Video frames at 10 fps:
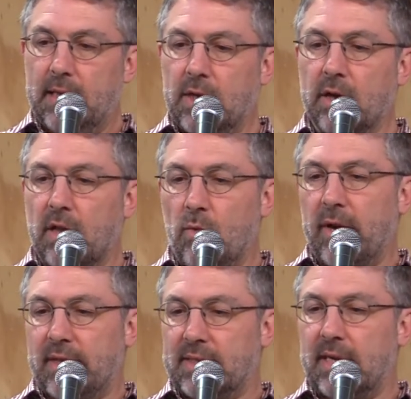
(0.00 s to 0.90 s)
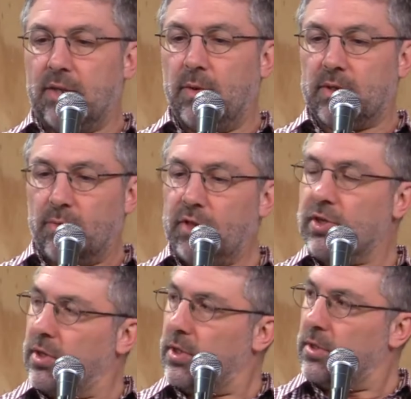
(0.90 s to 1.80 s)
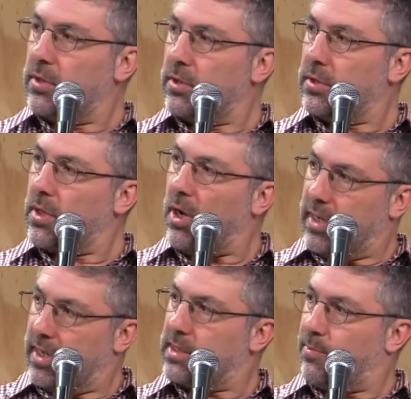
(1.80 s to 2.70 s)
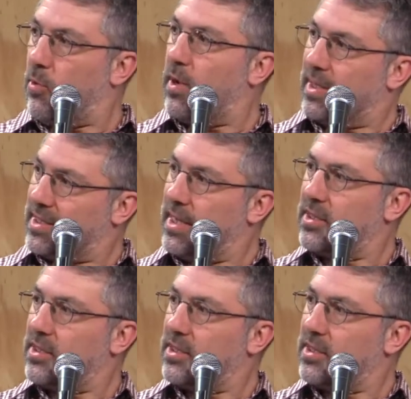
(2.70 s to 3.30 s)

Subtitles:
not only what it said to its original audience, but what it says